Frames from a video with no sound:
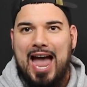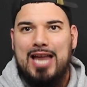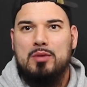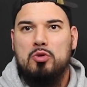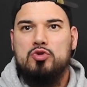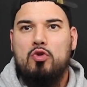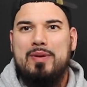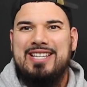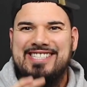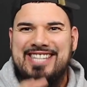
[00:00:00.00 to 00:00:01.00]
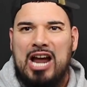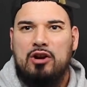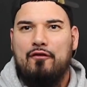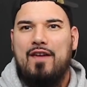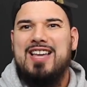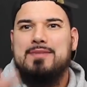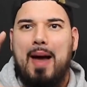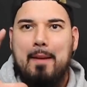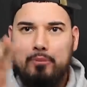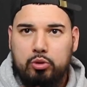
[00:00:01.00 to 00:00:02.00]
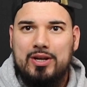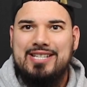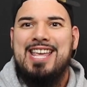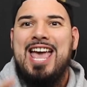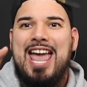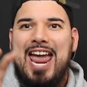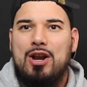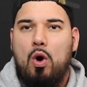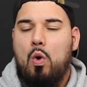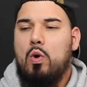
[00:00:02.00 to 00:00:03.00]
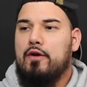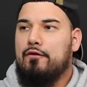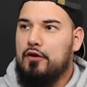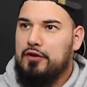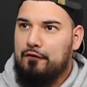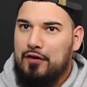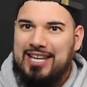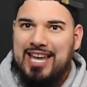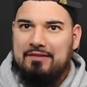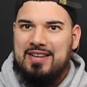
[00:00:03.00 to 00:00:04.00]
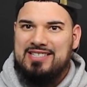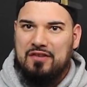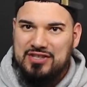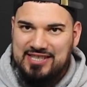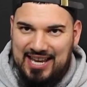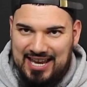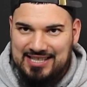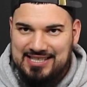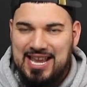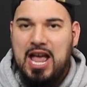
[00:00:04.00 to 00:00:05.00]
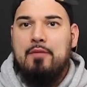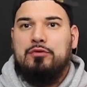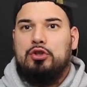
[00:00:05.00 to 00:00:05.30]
animals were being sacrificed by priests in order for the forgiveness of sins